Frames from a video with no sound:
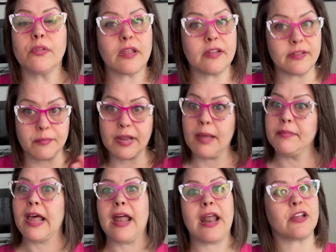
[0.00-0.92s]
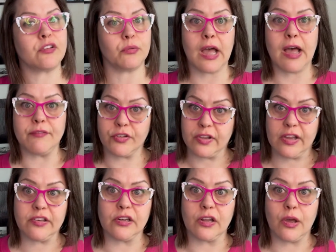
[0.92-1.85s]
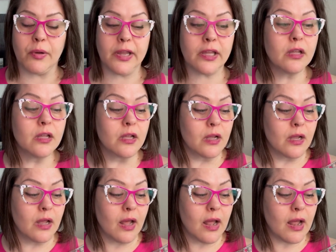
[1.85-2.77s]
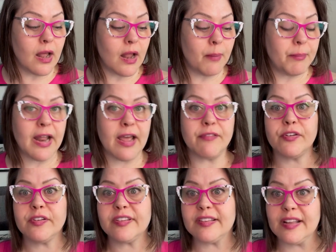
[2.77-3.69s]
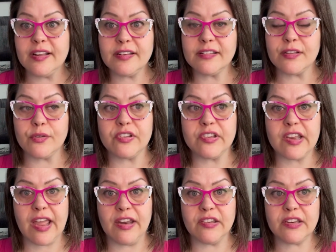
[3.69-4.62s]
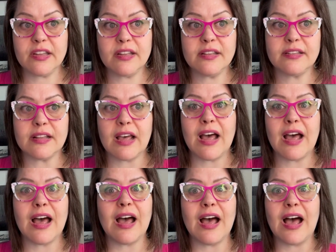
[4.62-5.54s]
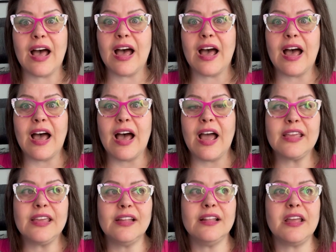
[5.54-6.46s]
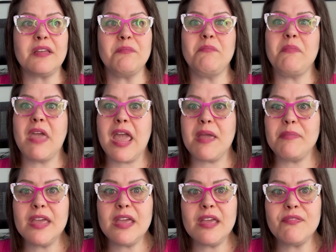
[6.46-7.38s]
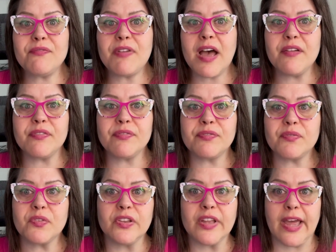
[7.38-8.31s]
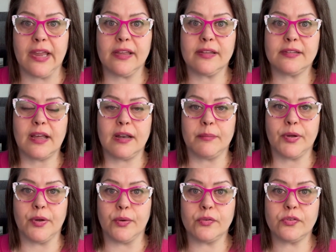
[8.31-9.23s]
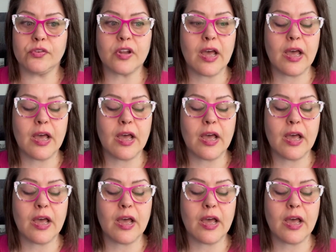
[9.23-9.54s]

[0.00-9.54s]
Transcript: sometimes had actual conversation going. But ever since those changes, I get like maybe 5 likes on a post.